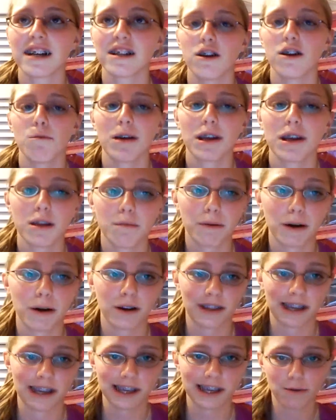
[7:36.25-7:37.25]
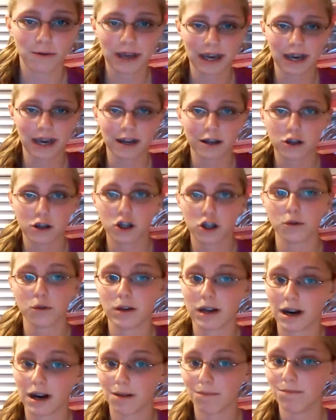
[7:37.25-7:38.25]
do mind the part that you can't chew
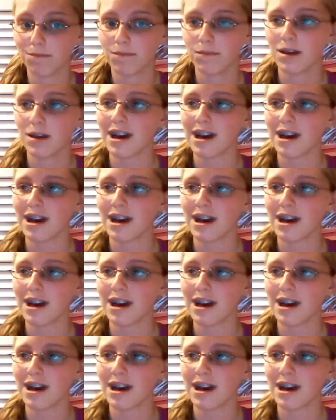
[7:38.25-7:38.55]
gum.